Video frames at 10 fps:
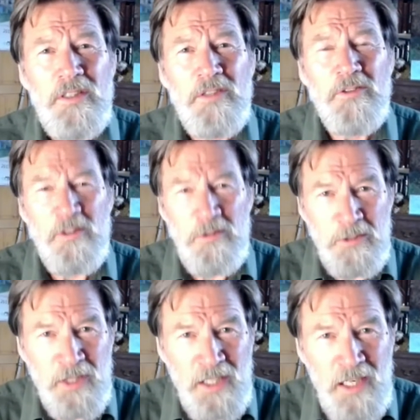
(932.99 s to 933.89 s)
You want them to
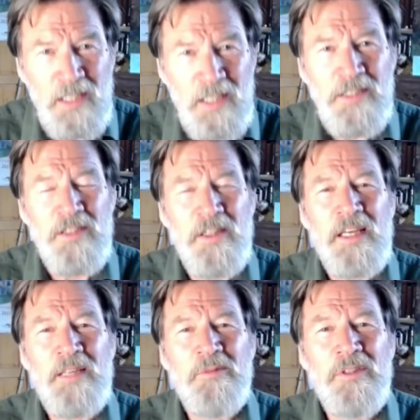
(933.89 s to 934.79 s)
be kind to the
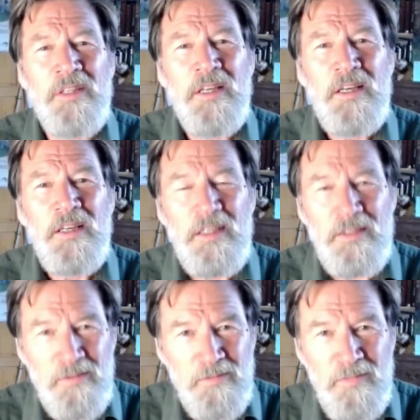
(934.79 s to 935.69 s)
animal. And
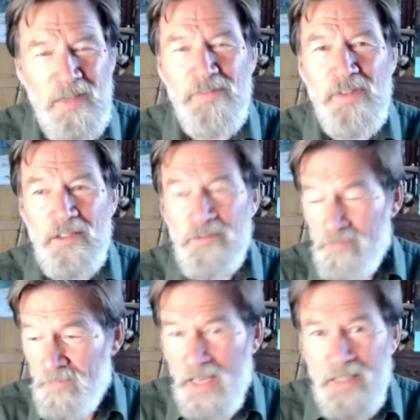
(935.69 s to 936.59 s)
if they're
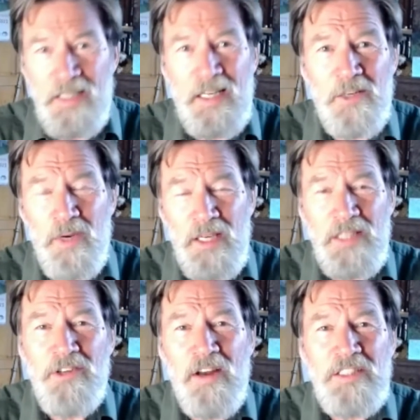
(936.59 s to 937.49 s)
in any way
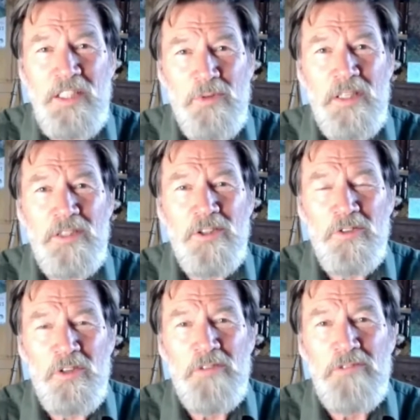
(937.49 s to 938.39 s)
interacting with it, do
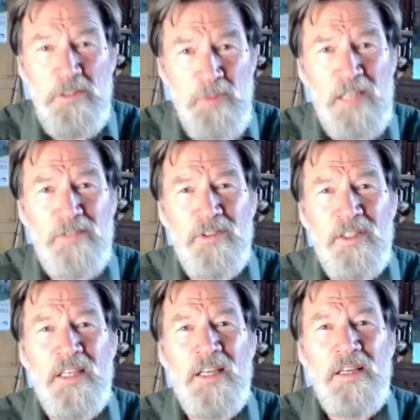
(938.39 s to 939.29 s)
so respectfully.